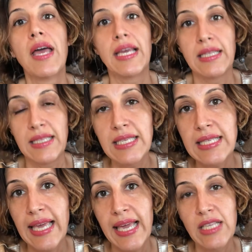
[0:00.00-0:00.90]
in
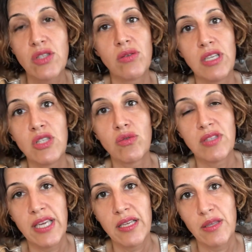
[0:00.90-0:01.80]
this case, you need to
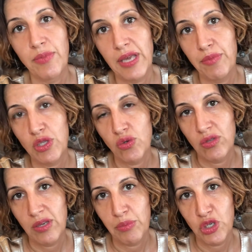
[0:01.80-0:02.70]
take the baby to
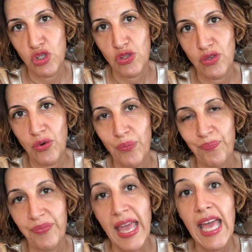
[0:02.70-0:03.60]
the emergency
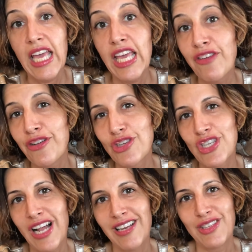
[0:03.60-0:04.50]
room. If your
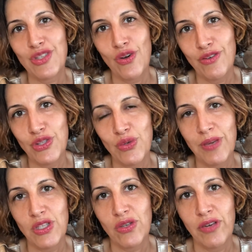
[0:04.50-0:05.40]
child is over 2
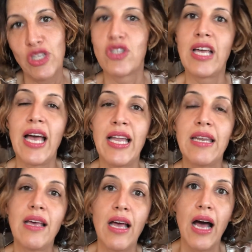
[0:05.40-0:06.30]
months of age,
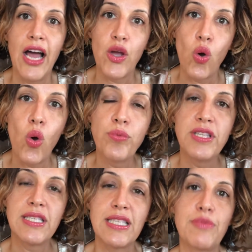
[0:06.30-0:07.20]
then I hope
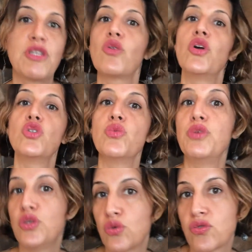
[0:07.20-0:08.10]
these tips are going to be
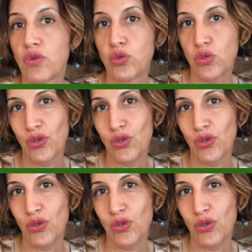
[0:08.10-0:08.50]
useful to